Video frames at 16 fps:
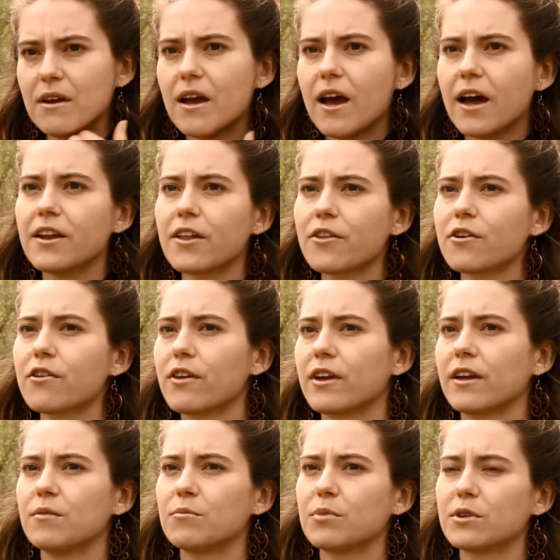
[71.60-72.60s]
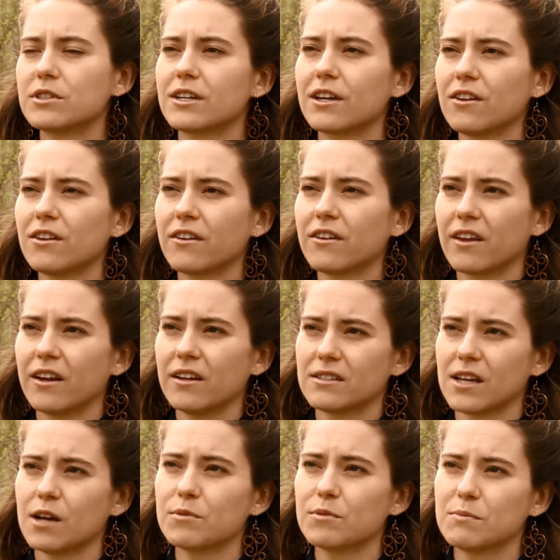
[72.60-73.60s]
Another thing in particular that has
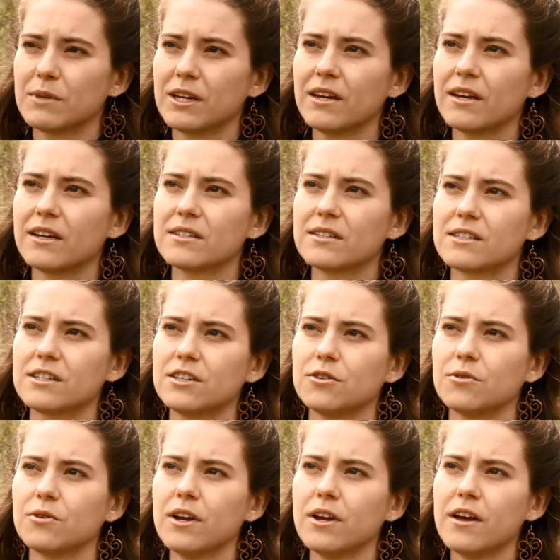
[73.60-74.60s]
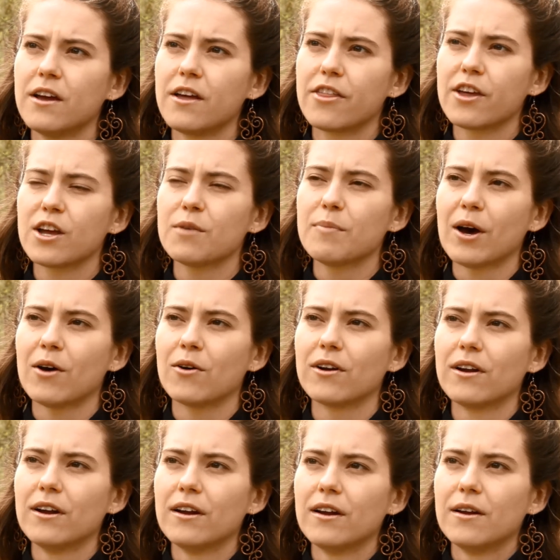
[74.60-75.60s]
helped me is to think about
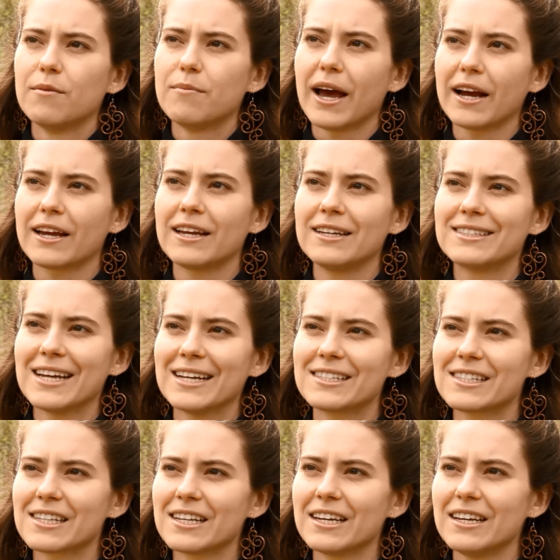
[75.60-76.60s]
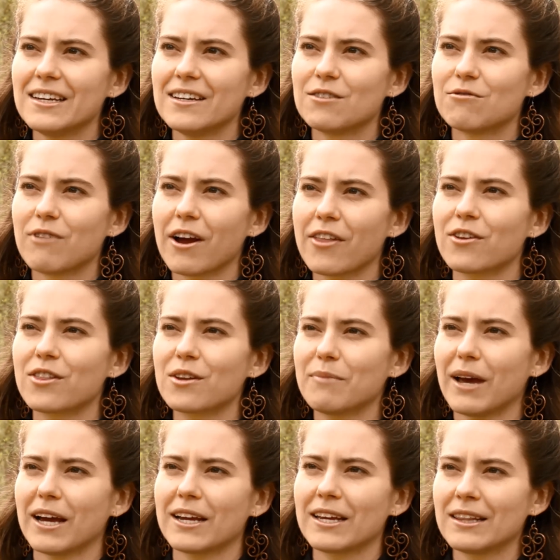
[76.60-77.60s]
packing densely rather than
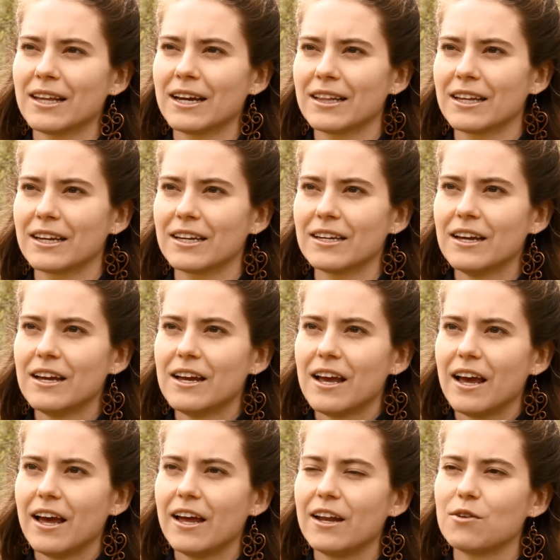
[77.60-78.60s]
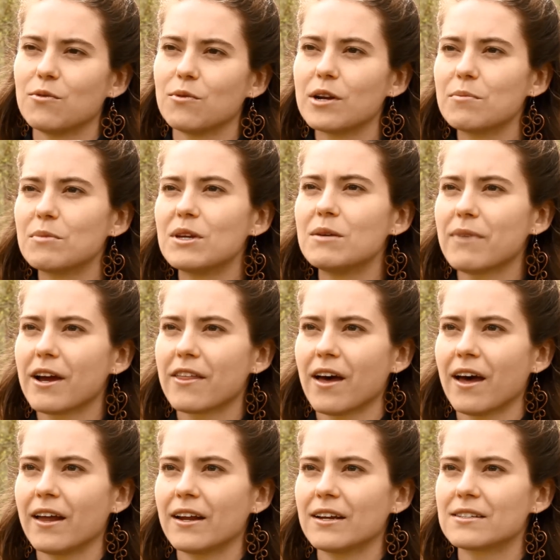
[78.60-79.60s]
packing lightly. And what I mean by
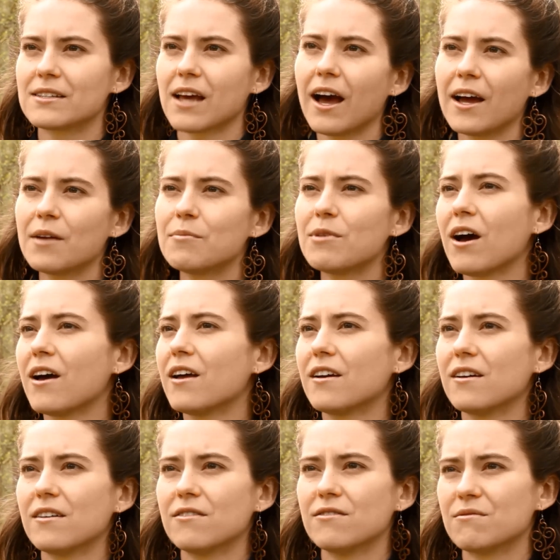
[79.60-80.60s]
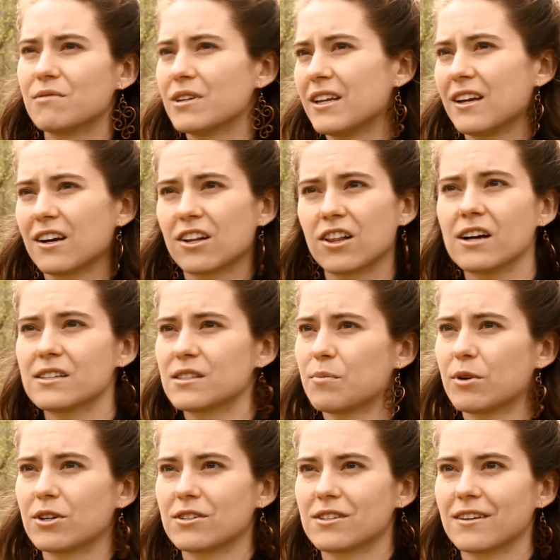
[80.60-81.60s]
that is I'm not really a closet
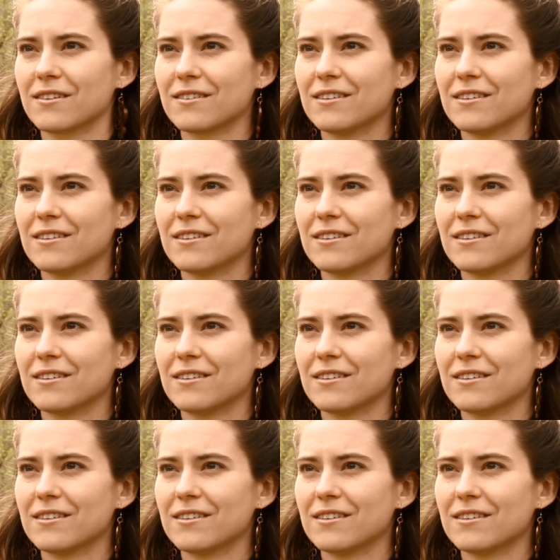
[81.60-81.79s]
person.